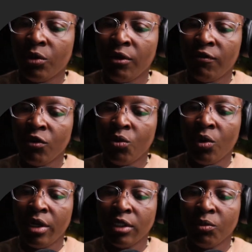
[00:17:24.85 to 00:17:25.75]
So if you
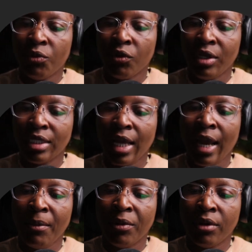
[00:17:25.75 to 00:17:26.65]
want to print
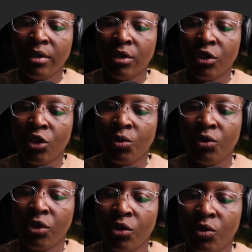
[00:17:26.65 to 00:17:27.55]
apple, you
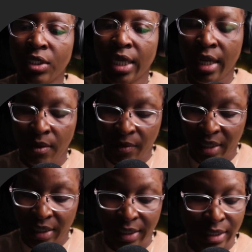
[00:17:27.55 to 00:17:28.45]
would use
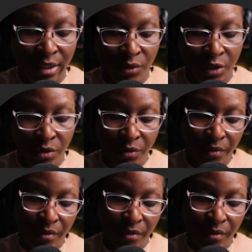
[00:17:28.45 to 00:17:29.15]
element 0.